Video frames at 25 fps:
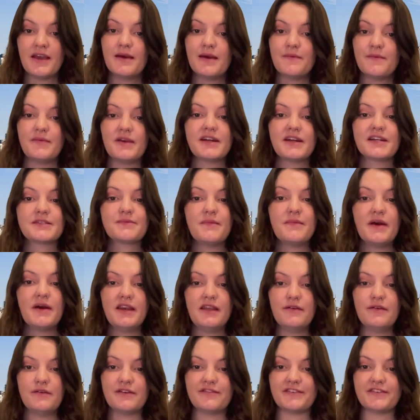because many
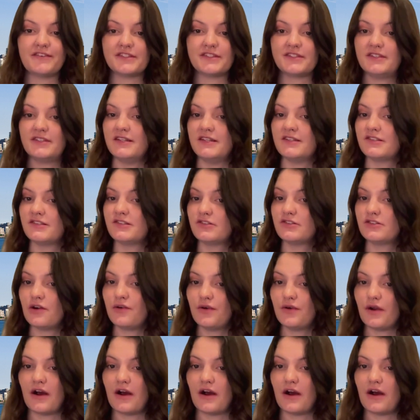universities don't